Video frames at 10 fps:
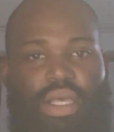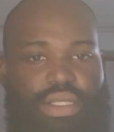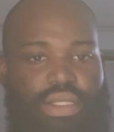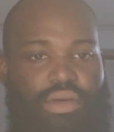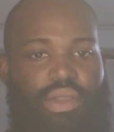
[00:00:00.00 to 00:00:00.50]

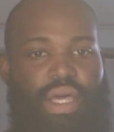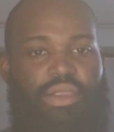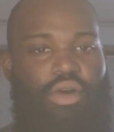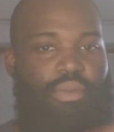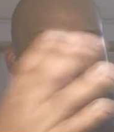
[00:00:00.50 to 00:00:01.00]
So like
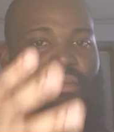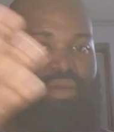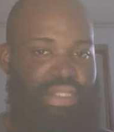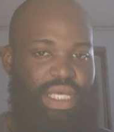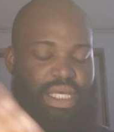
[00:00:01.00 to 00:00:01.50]
a
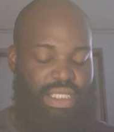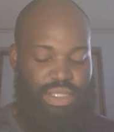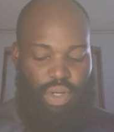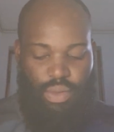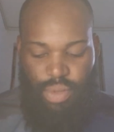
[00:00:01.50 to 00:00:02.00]
proverb says
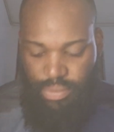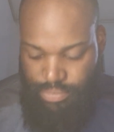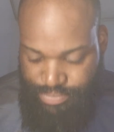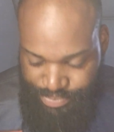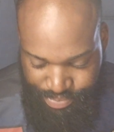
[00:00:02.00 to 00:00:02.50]
as well. But
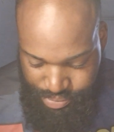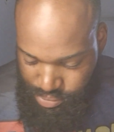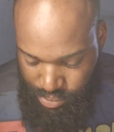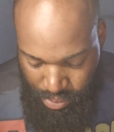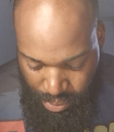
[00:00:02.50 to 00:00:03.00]

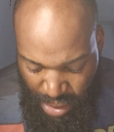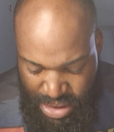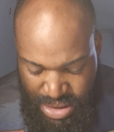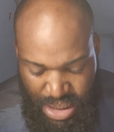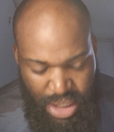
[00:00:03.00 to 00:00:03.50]

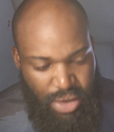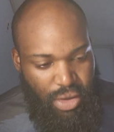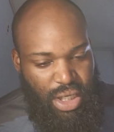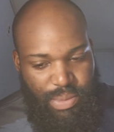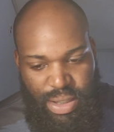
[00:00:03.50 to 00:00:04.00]
that's neither here nor
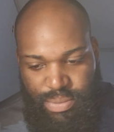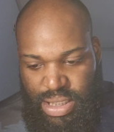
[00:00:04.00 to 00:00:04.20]
there, man.